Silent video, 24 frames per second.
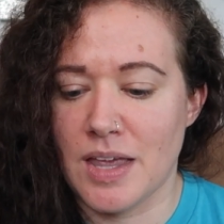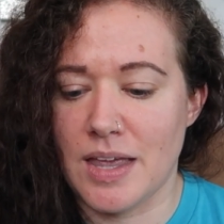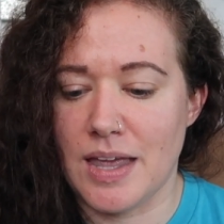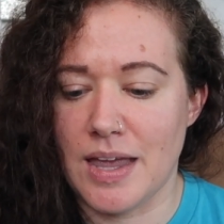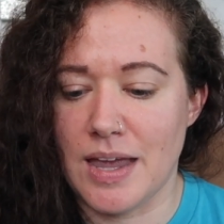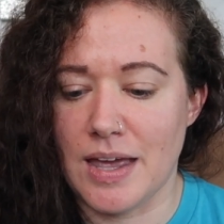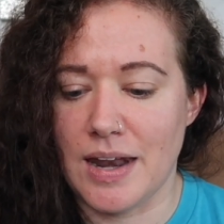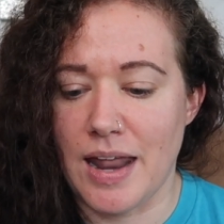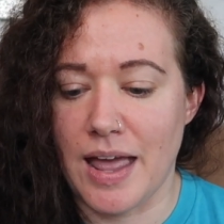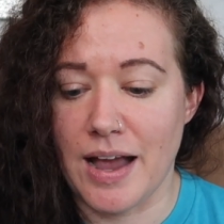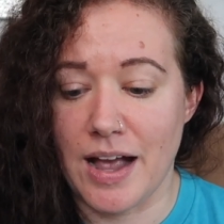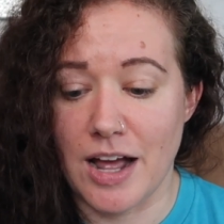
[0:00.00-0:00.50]

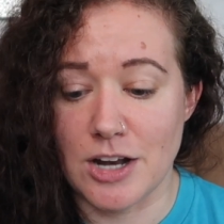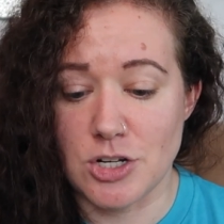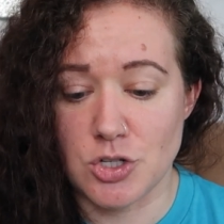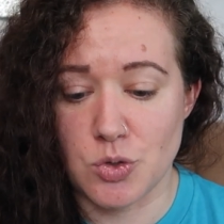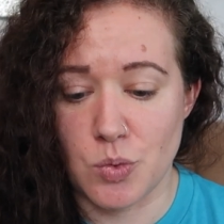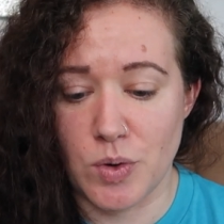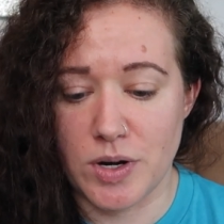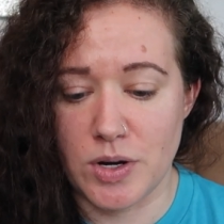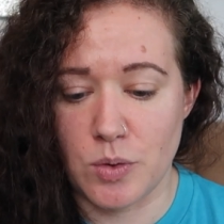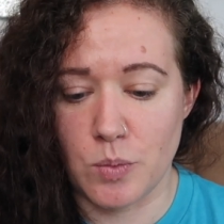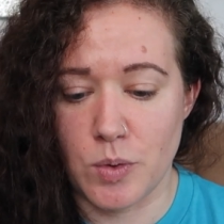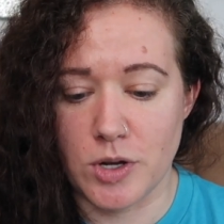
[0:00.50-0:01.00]
And I got
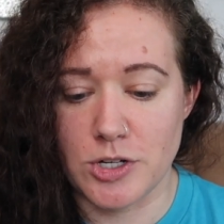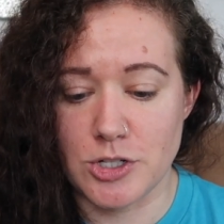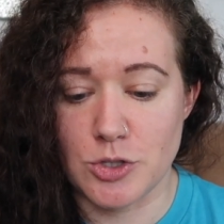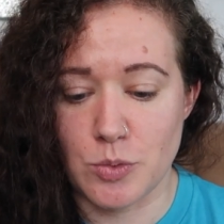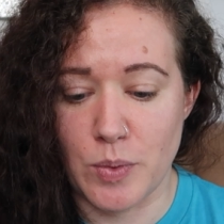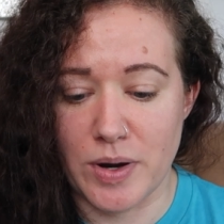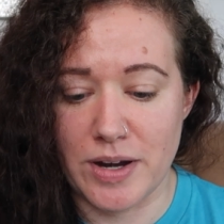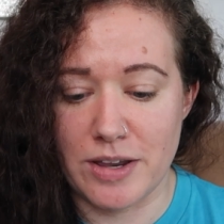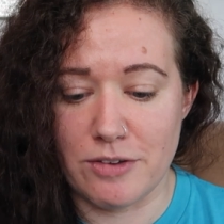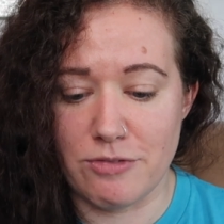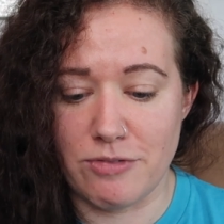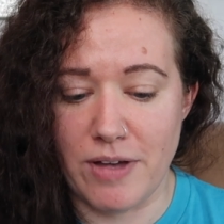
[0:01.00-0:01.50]

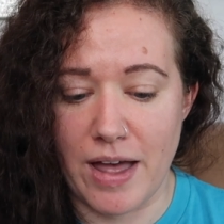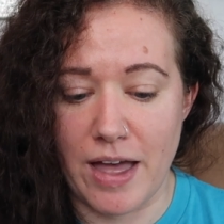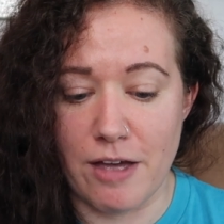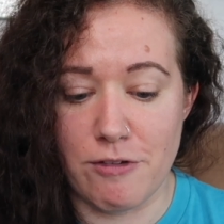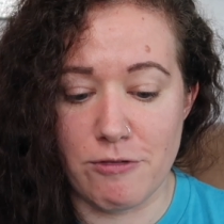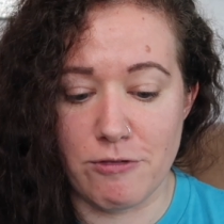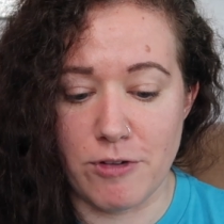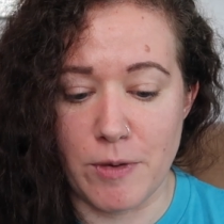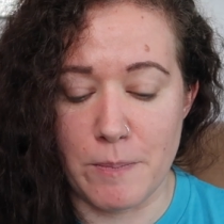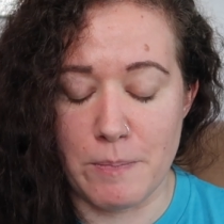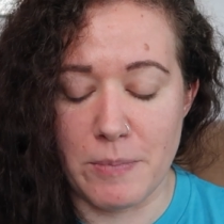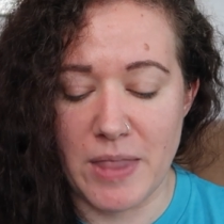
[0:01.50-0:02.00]

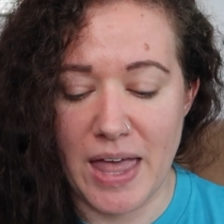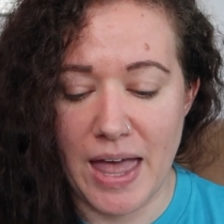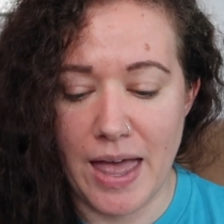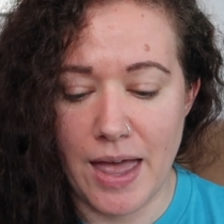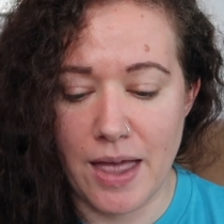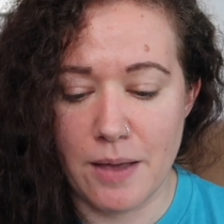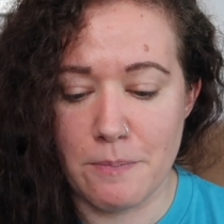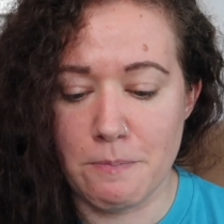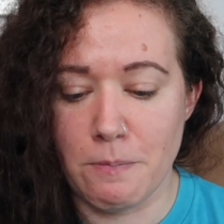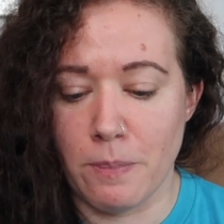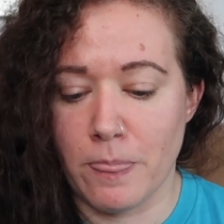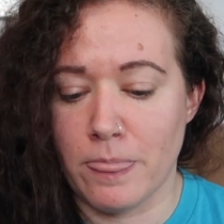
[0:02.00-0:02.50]
$21.25 from
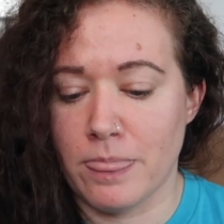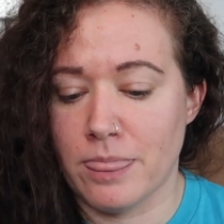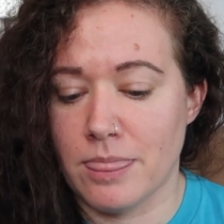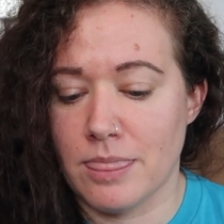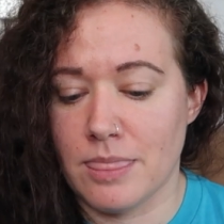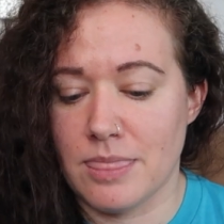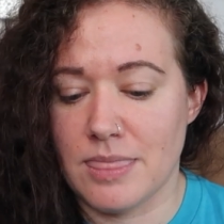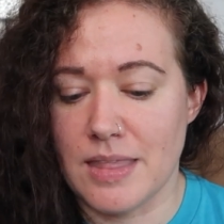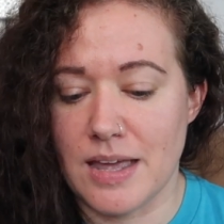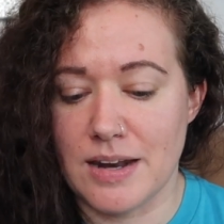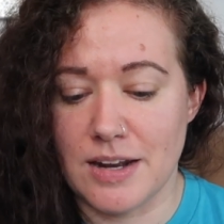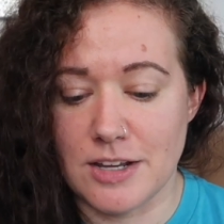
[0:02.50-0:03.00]
that.
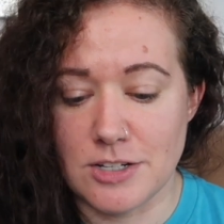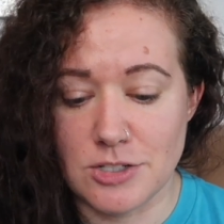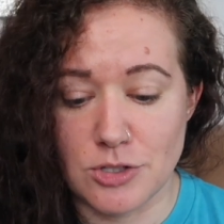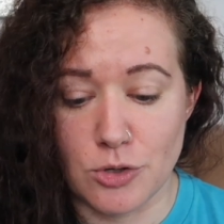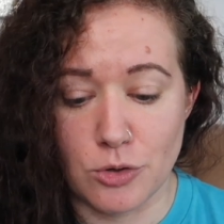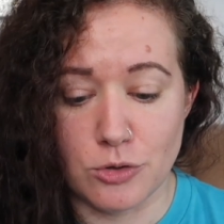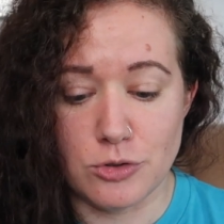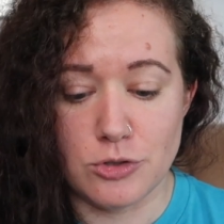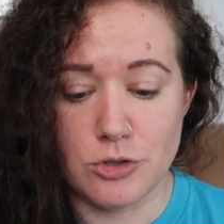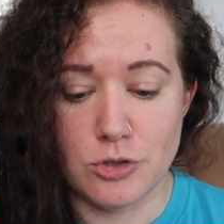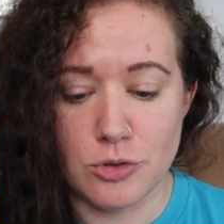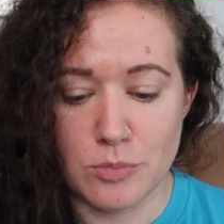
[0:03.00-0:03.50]
Then I
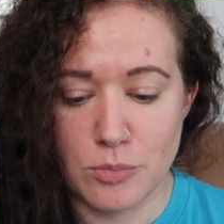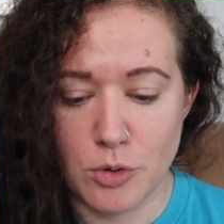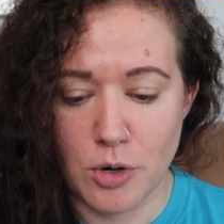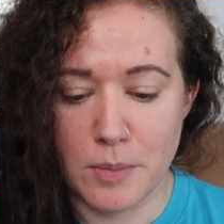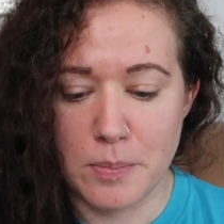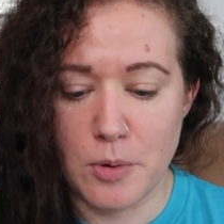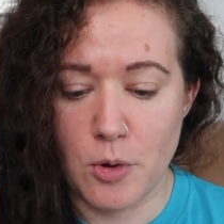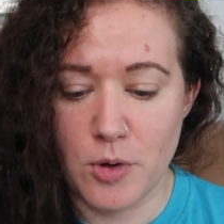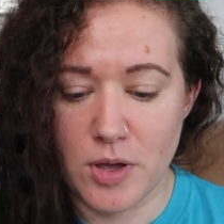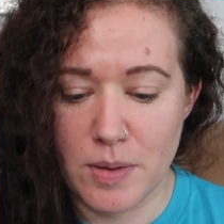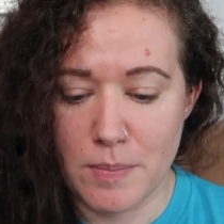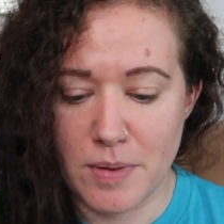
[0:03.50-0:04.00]
sold 2
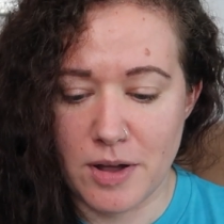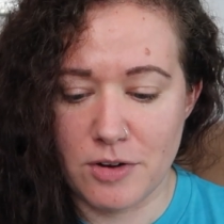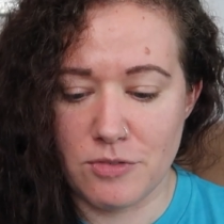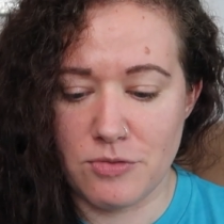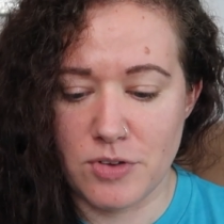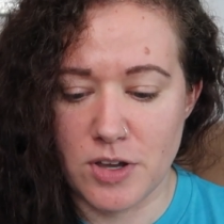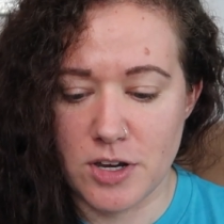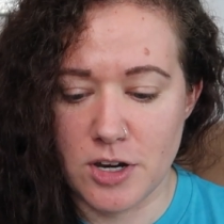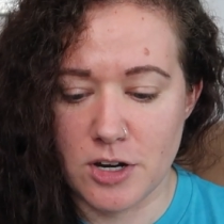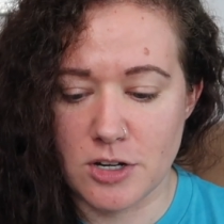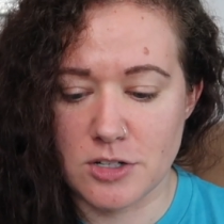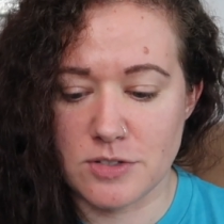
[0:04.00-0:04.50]
more Pokemon
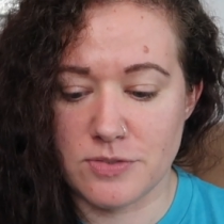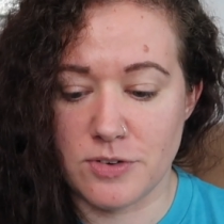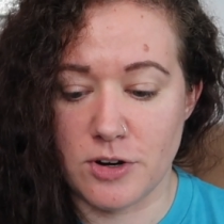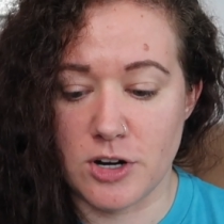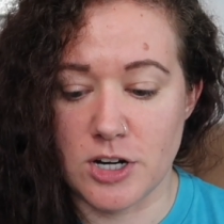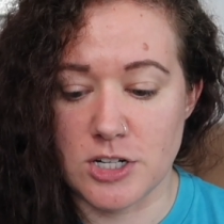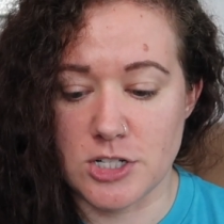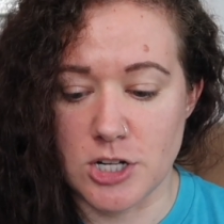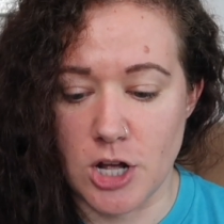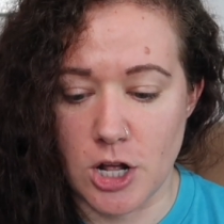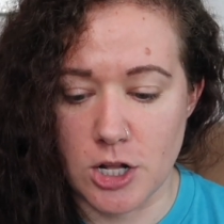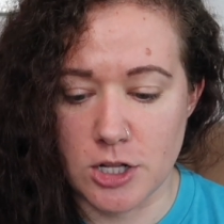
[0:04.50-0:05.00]
figures for
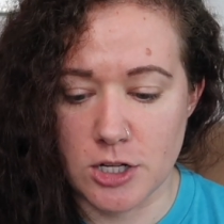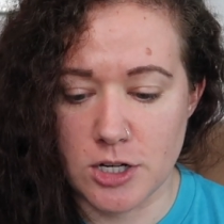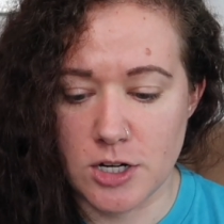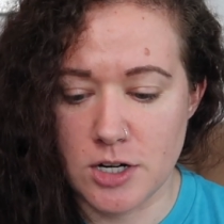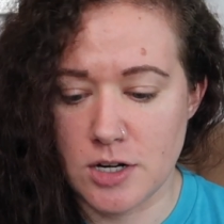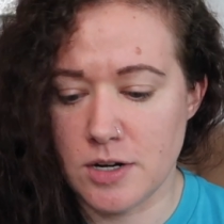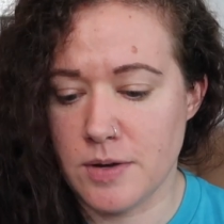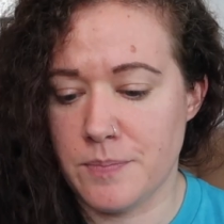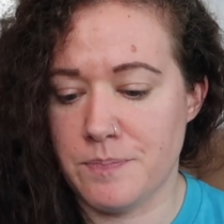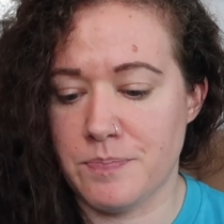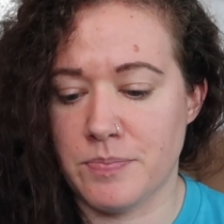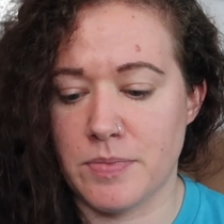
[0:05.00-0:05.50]

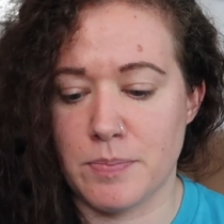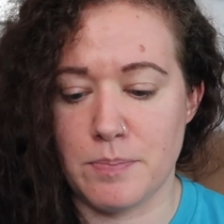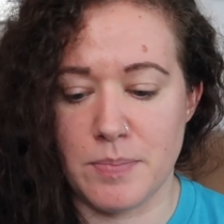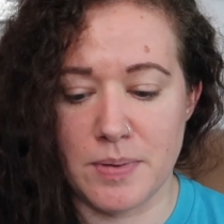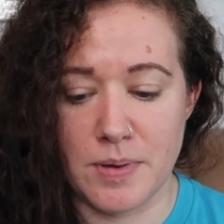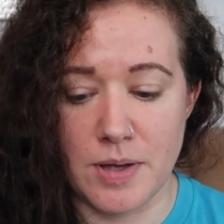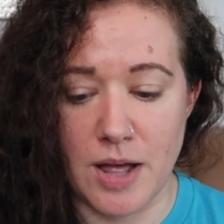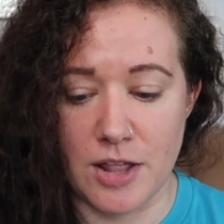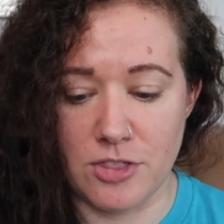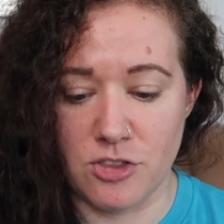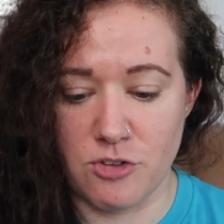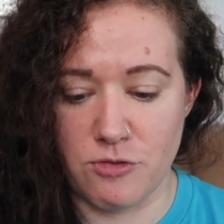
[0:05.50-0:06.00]
$1,
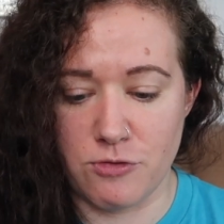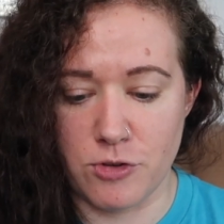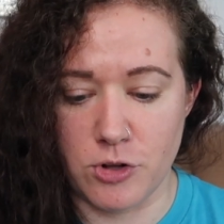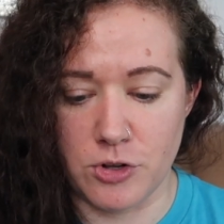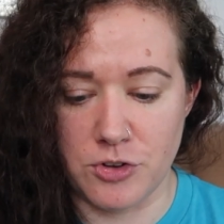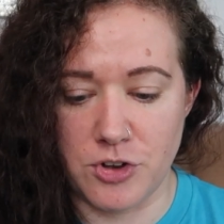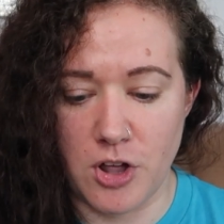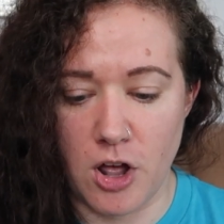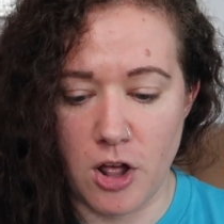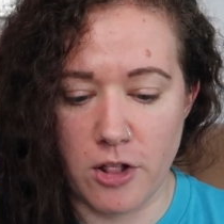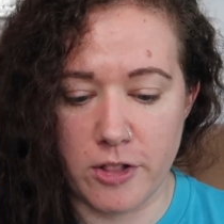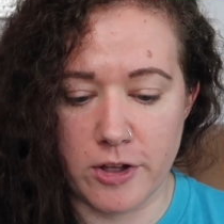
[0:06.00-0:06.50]
got the
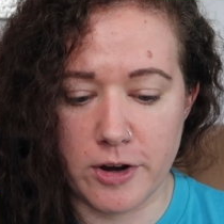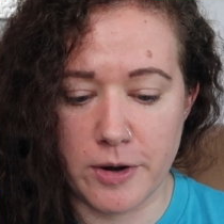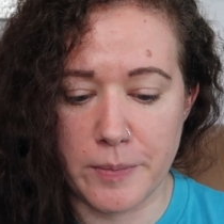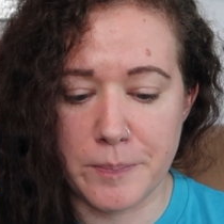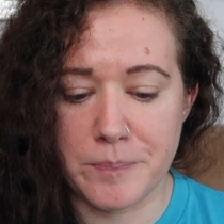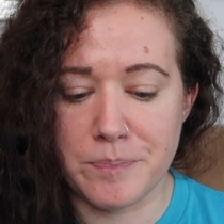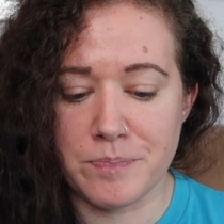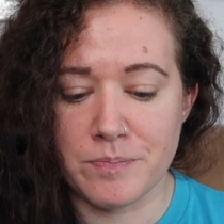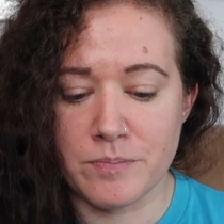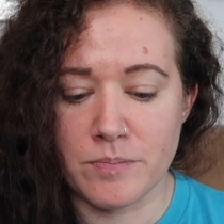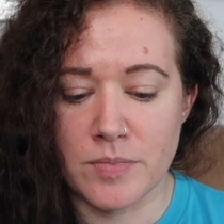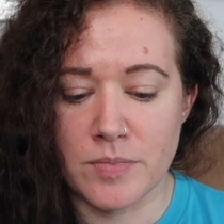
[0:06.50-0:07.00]
full $1.